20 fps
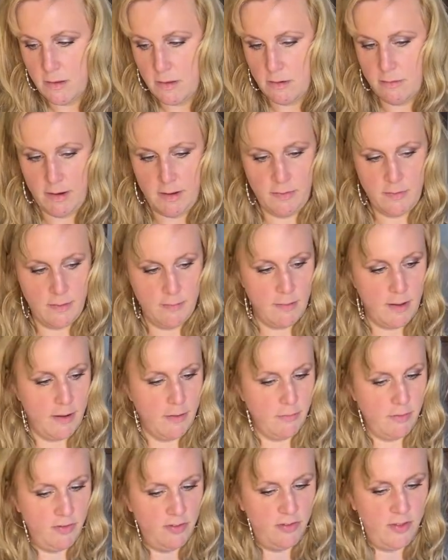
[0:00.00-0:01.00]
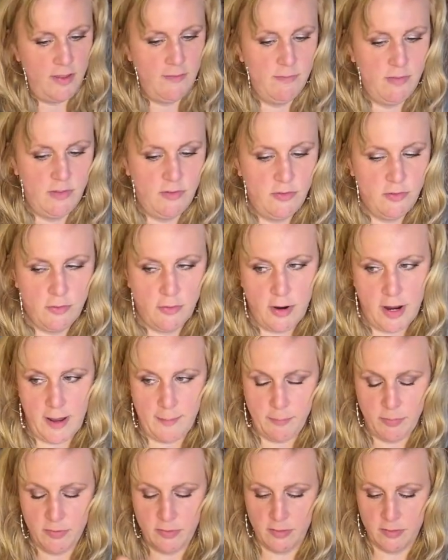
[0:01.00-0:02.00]
All right, and now I always save these
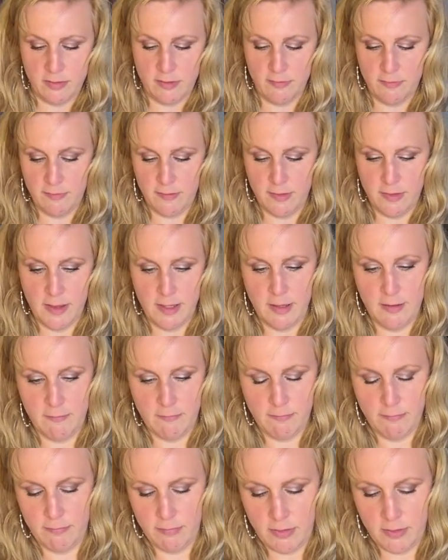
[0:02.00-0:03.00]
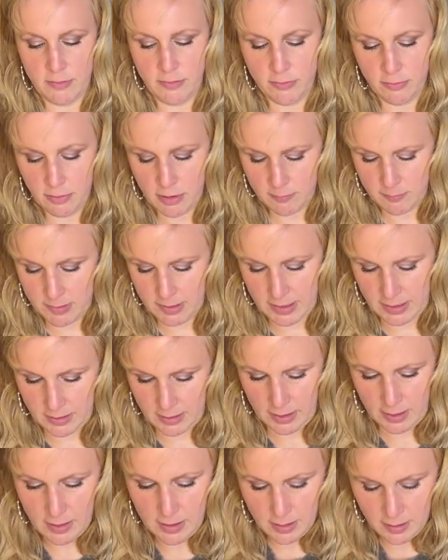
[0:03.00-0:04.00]
scraps because I feel like they'll come in
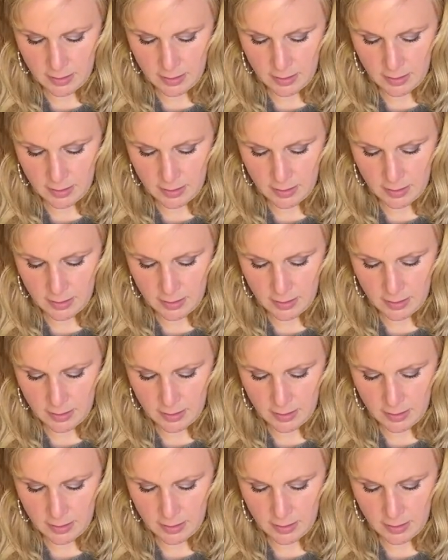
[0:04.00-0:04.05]
handy.